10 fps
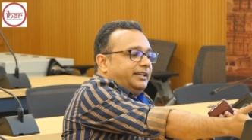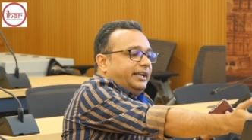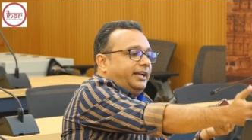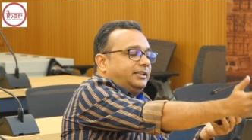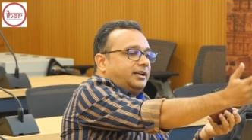
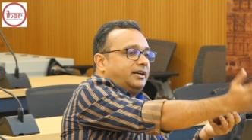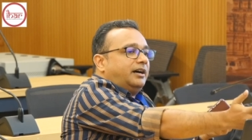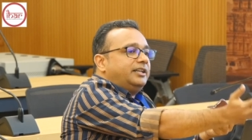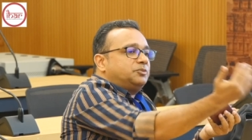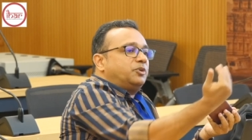like
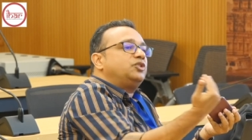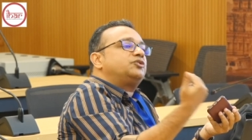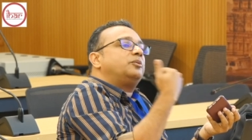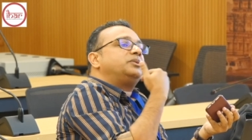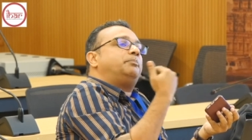ka is
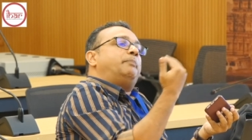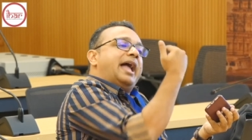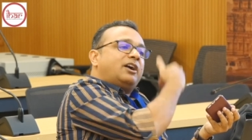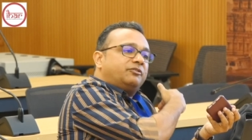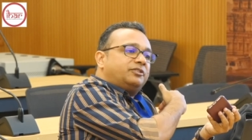produced from the
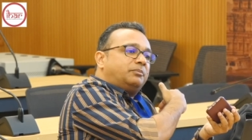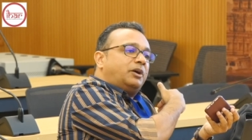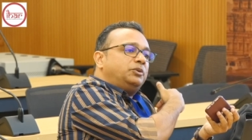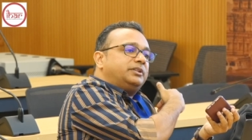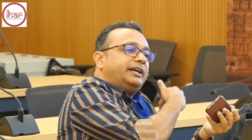back of the
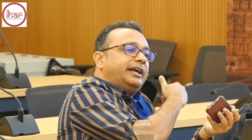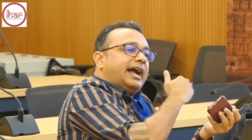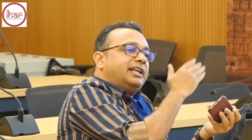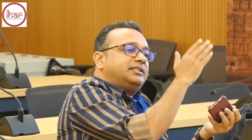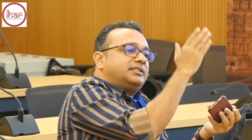mouth
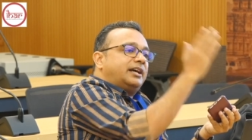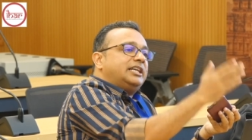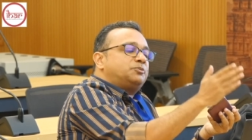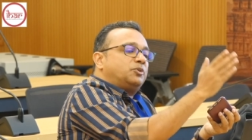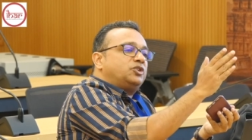and cha
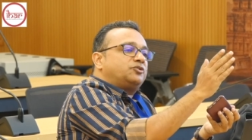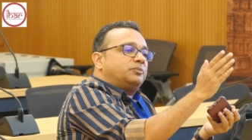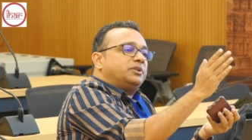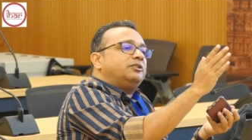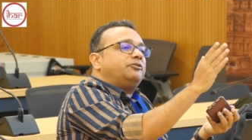is produced
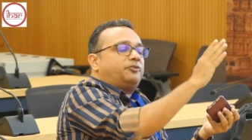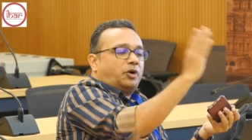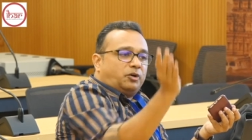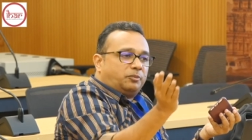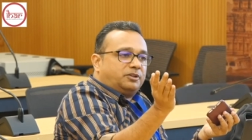from the
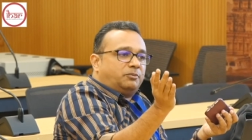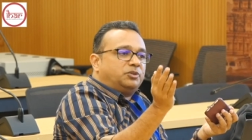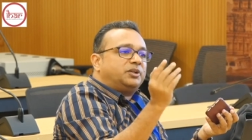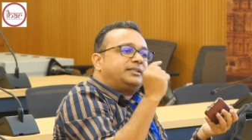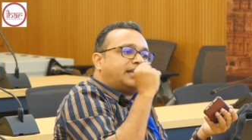front of the
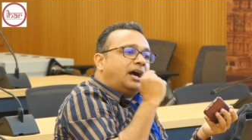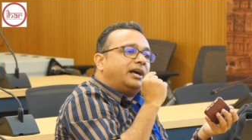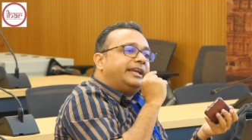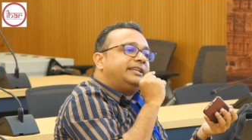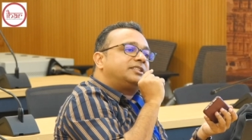mouth. The
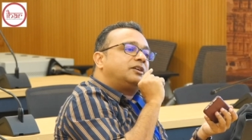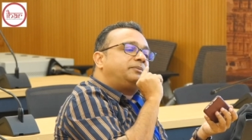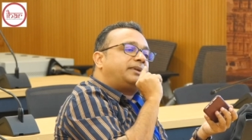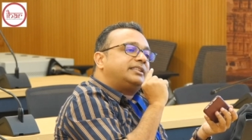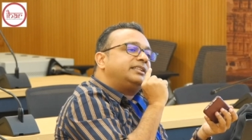tongue, instead
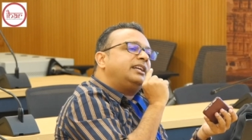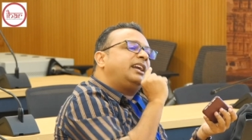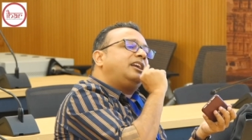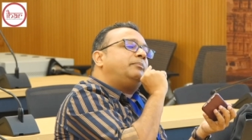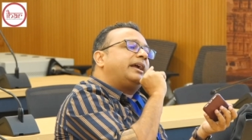of touching
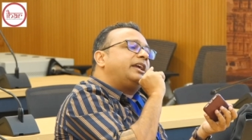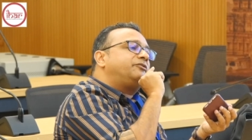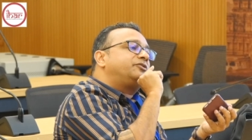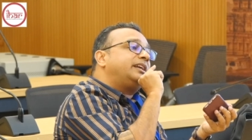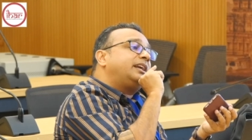little back,
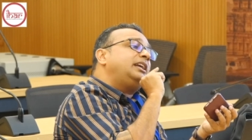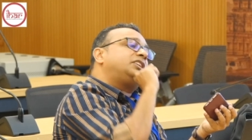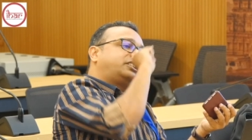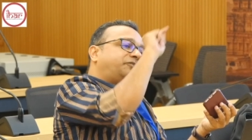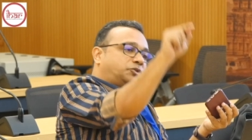if little
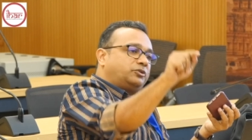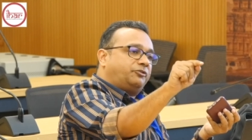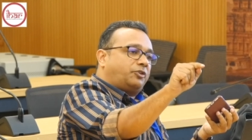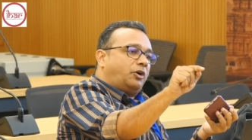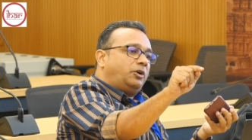shifts to the
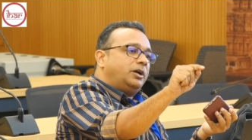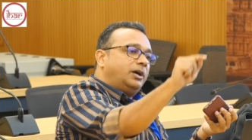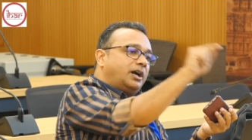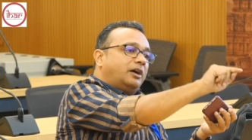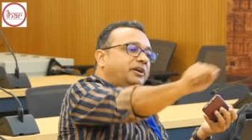front,
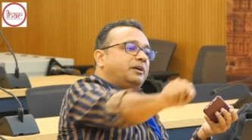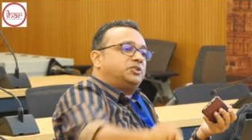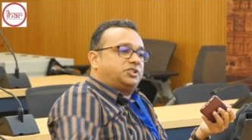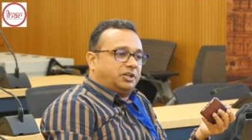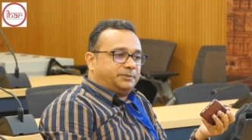ka
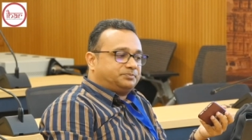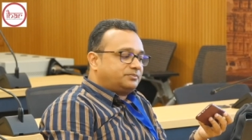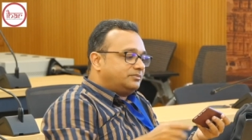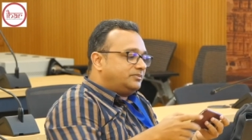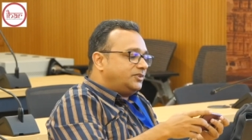becomes cha.
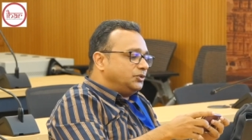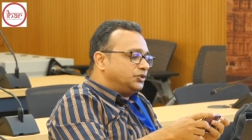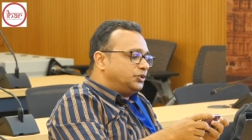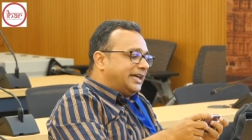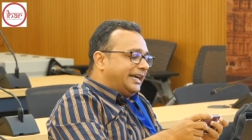
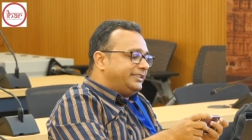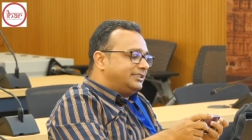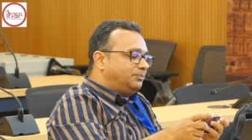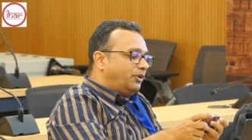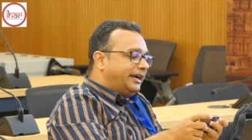So that is
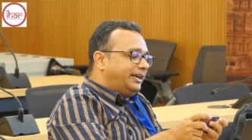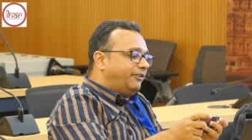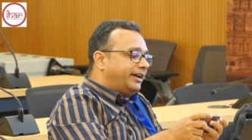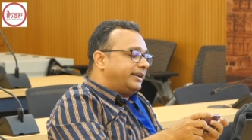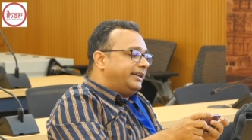the point
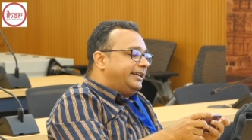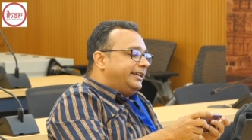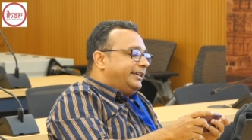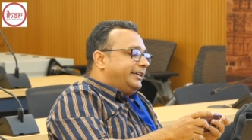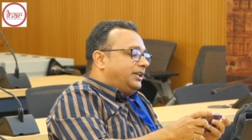where,
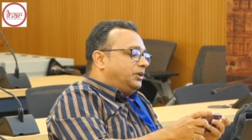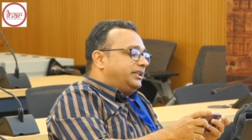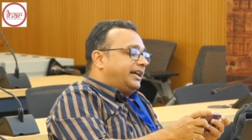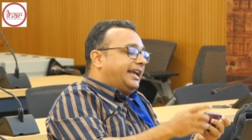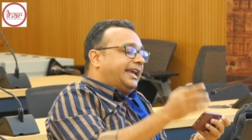you know,
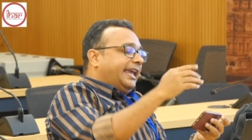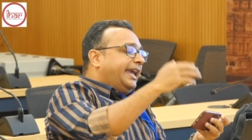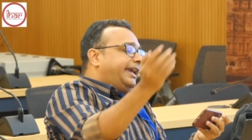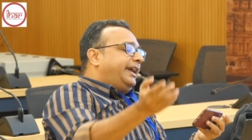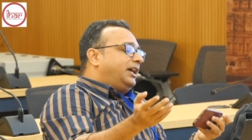the
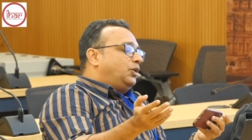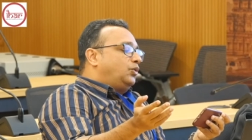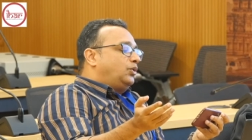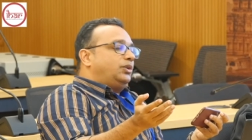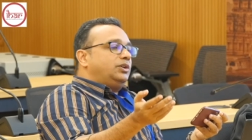k,
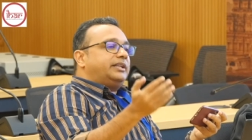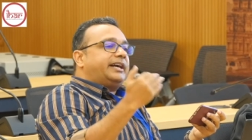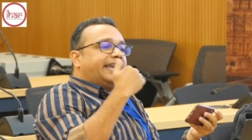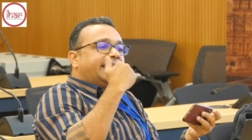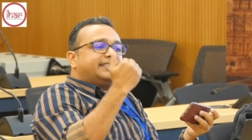
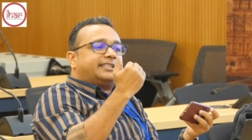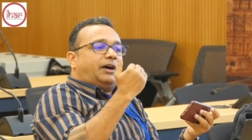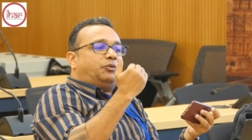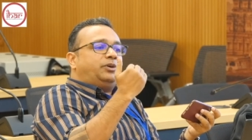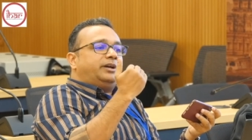the k
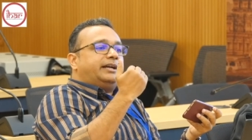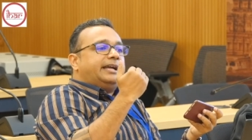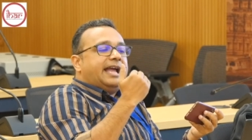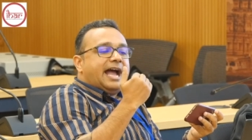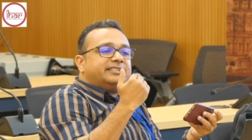sound
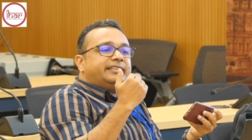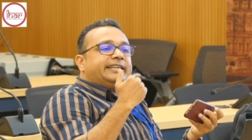has a